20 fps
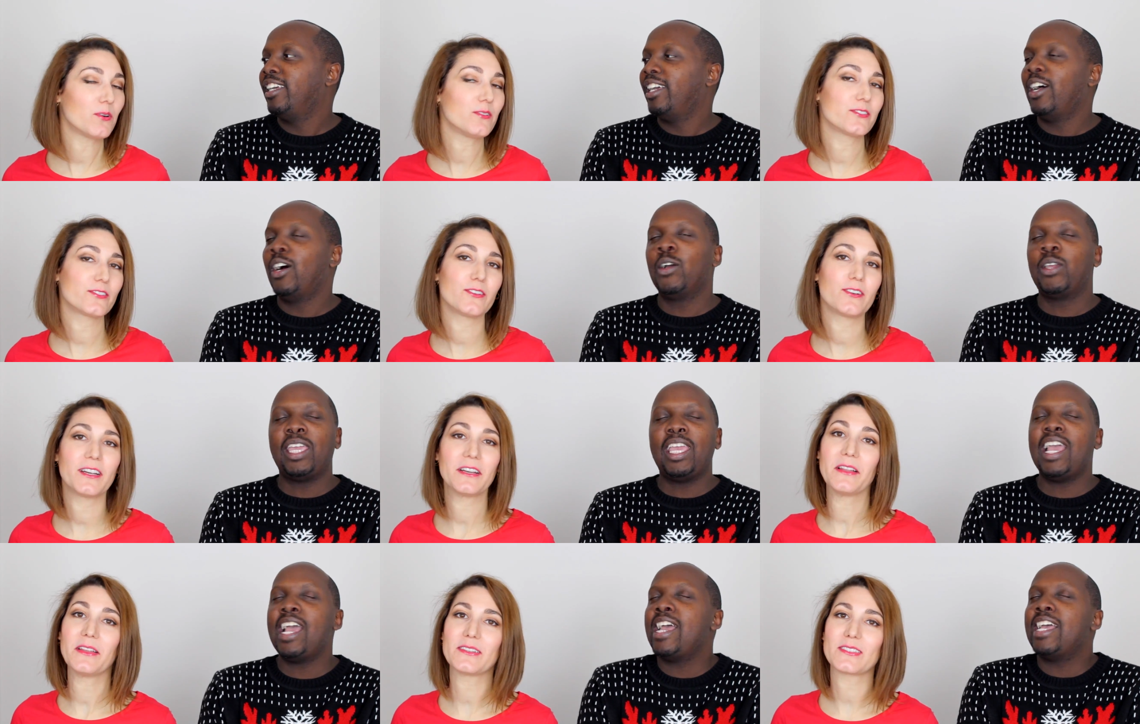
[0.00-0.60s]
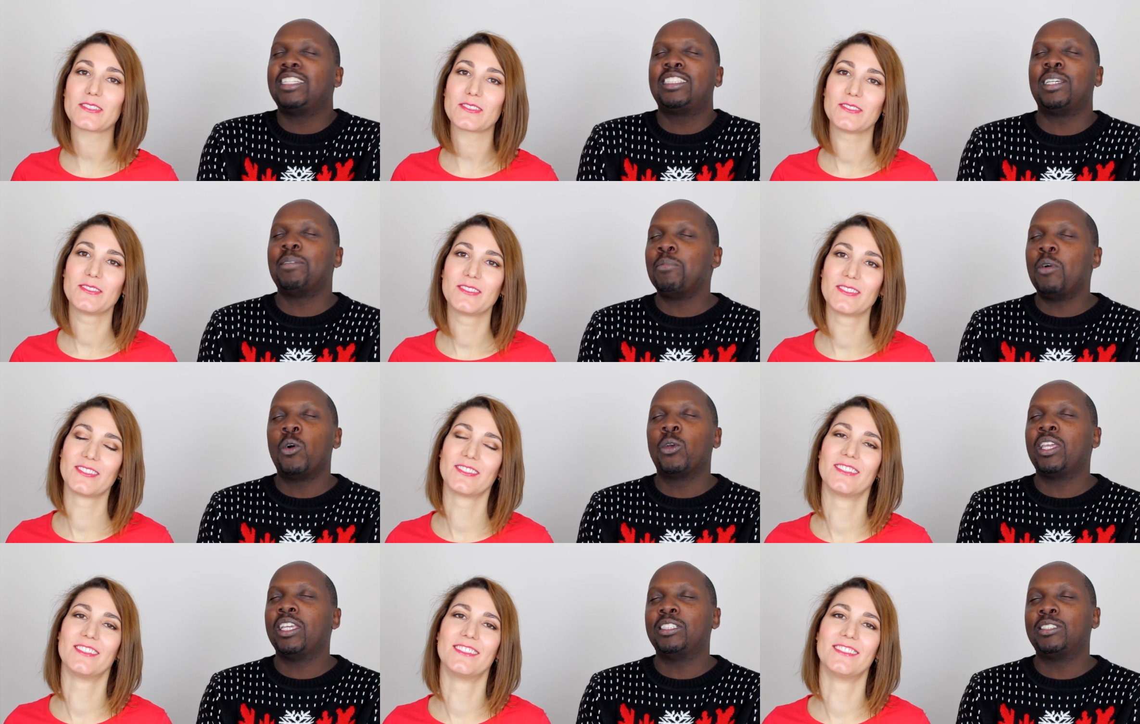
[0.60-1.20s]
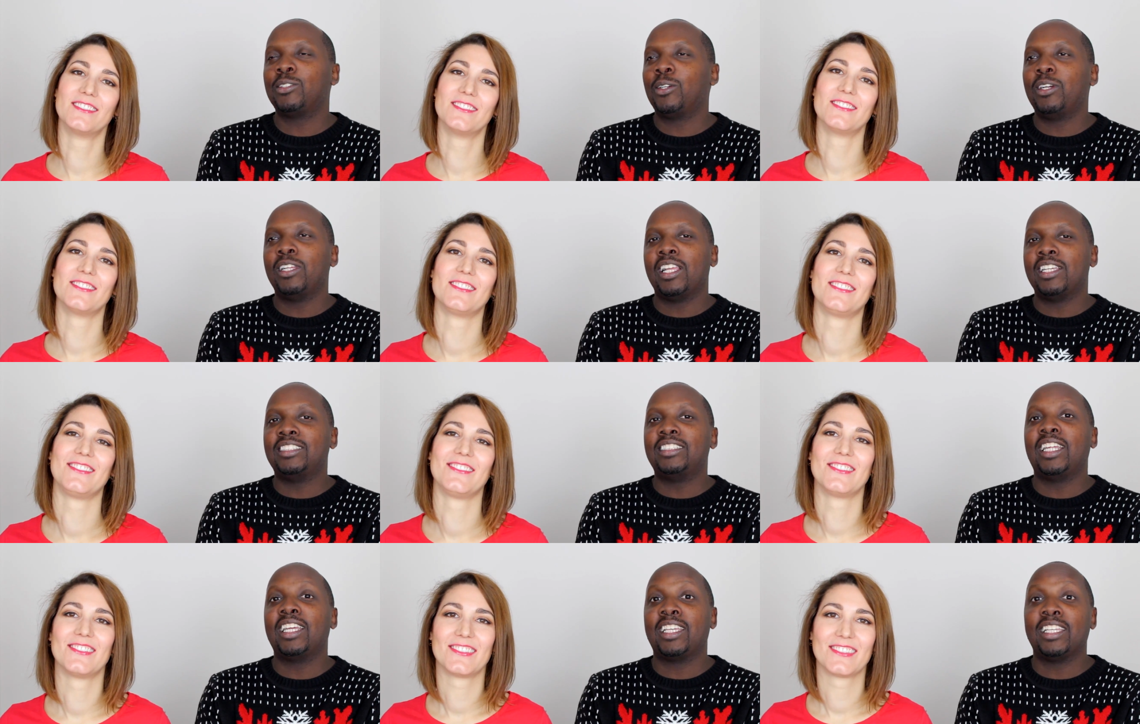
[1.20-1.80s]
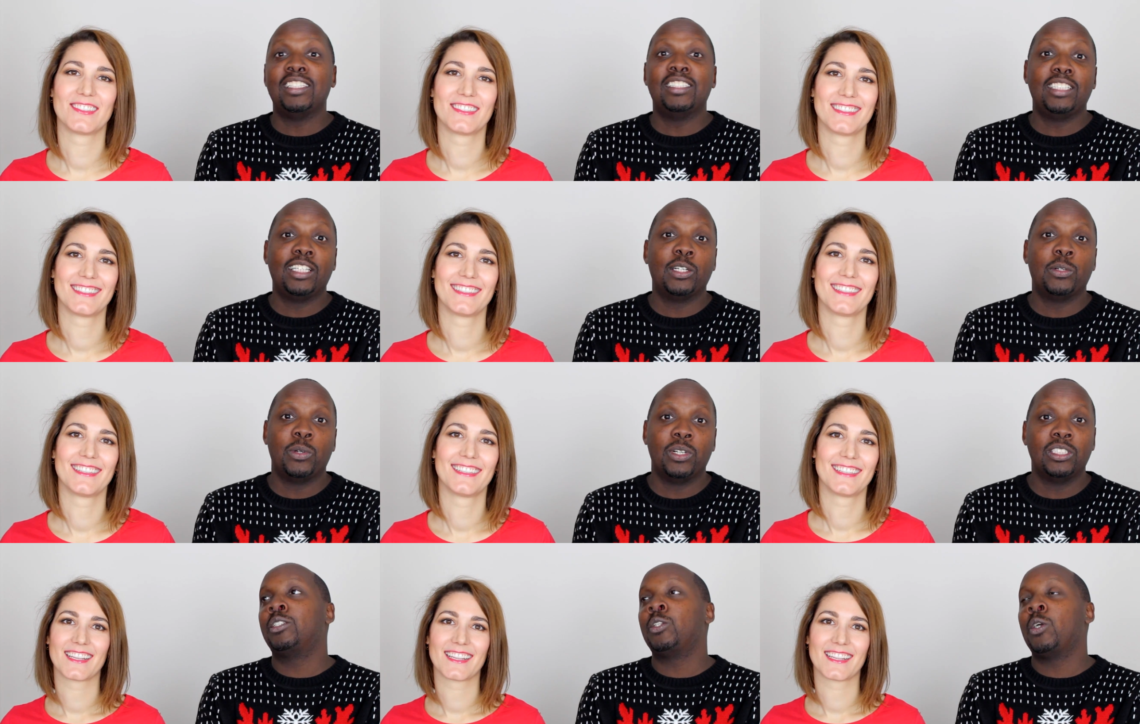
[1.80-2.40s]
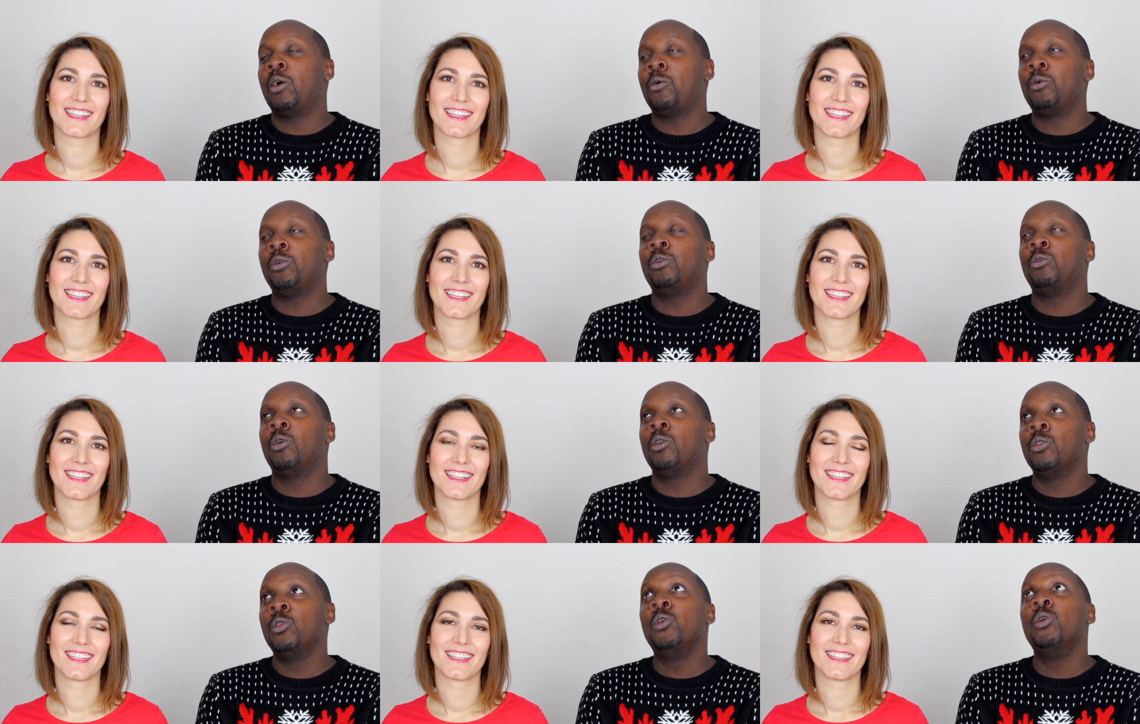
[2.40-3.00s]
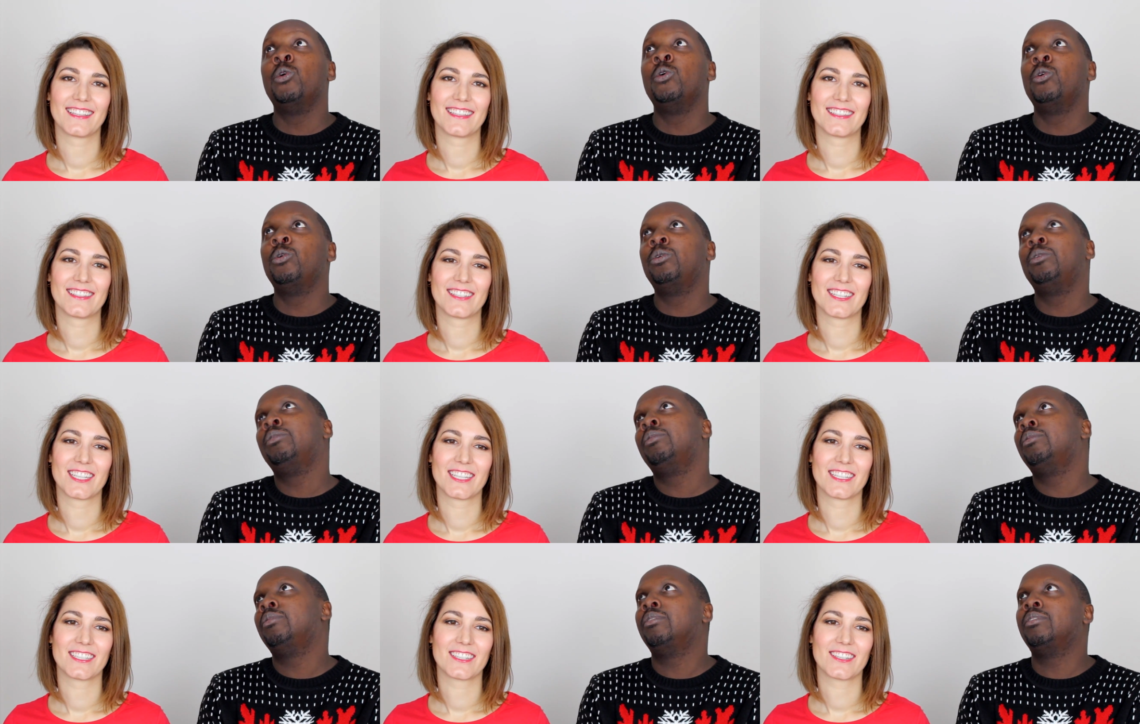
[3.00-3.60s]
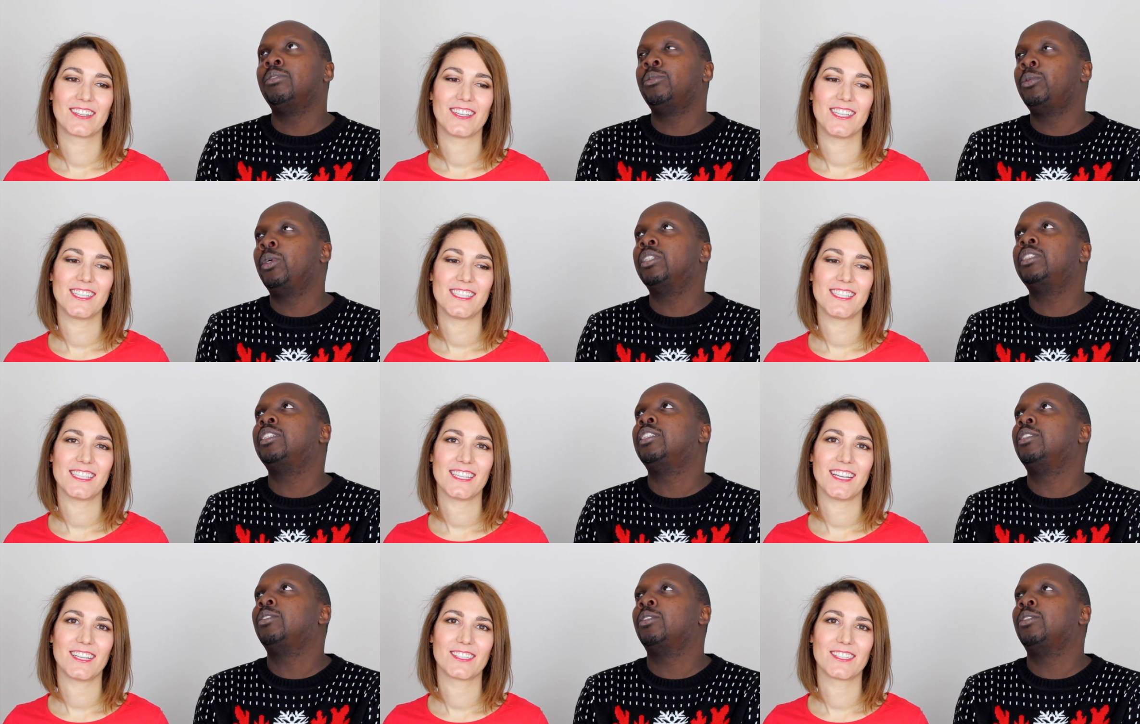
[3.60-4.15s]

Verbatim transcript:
Speaker 1: Okay, I have some okay storylines that I can deal with. So I would renew crazy what's